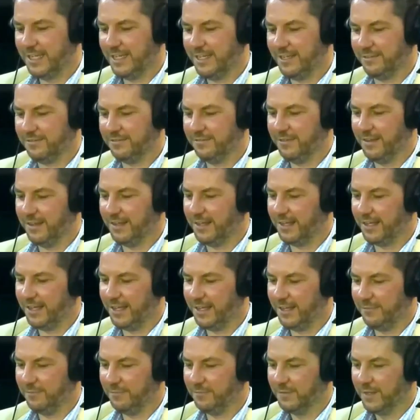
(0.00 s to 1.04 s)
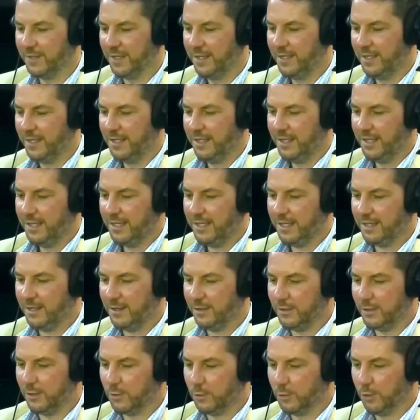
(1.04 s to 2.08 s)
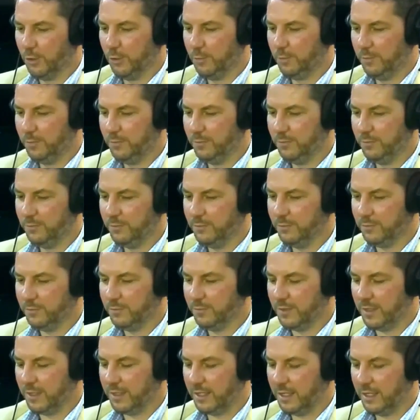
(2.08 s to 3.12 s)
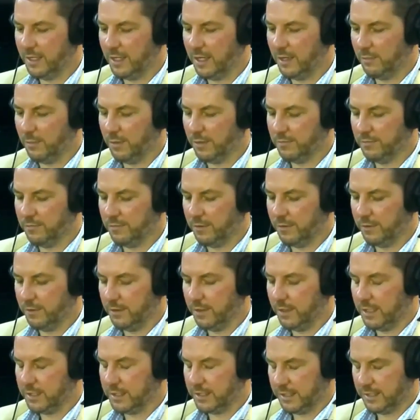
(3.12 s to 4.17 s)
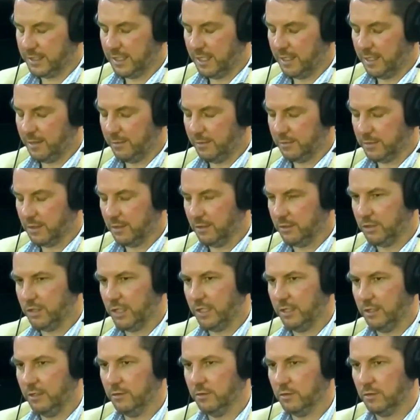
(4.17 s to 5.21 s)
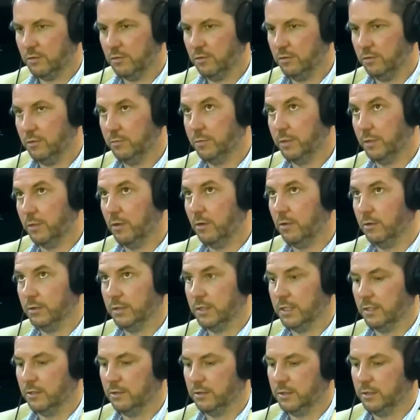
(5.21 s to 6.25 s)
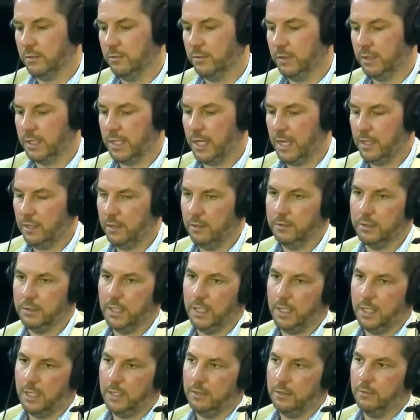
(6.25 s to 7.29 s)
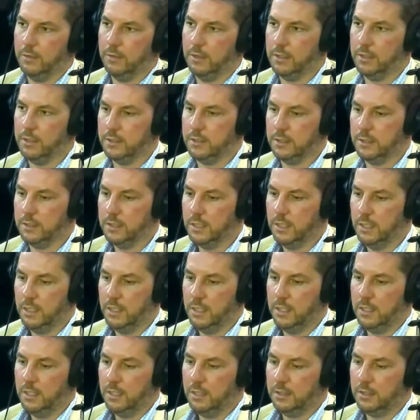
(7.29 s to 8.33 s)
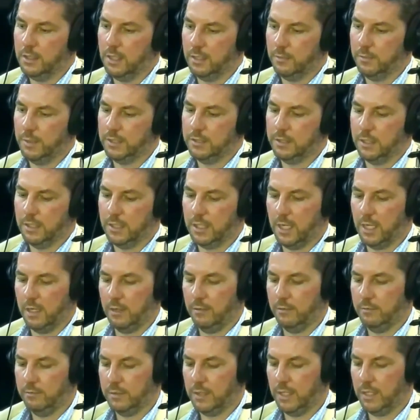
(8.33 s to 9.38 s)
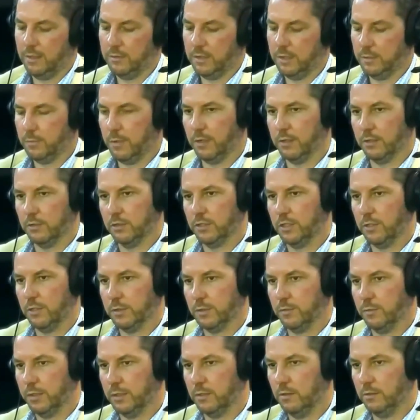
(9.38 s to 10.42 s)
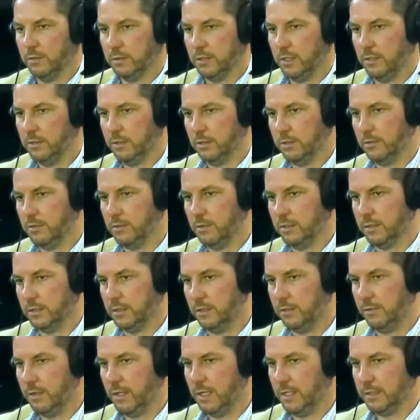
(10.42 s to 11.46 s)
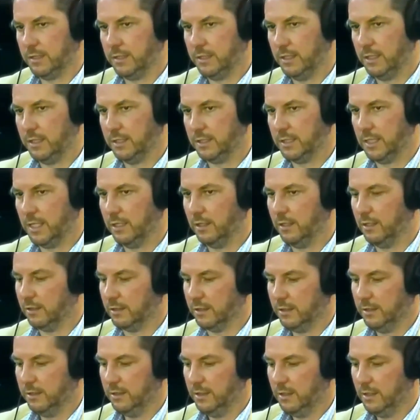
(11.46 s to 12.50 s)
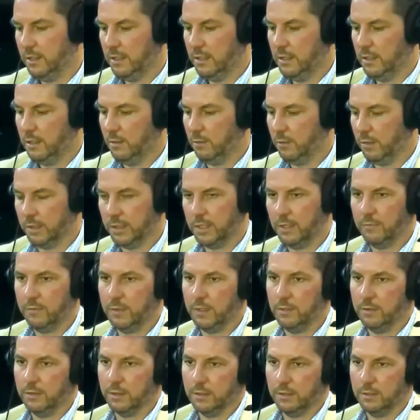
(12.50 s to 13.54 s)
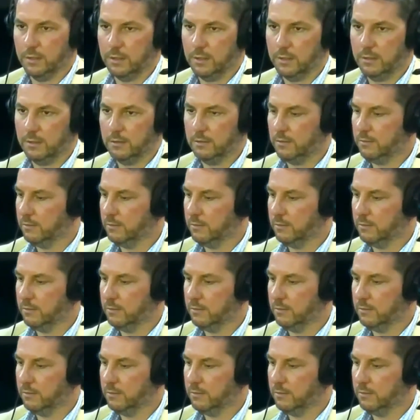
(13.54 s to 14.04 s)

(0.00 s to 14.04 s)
It was tough. You know, the group that I worked for at the time was called J. Lewis Cooper Wholesaler. So what Gallo did was they basically they have these partnerships with wholesalers across the U.S. and say, look, we're giving you a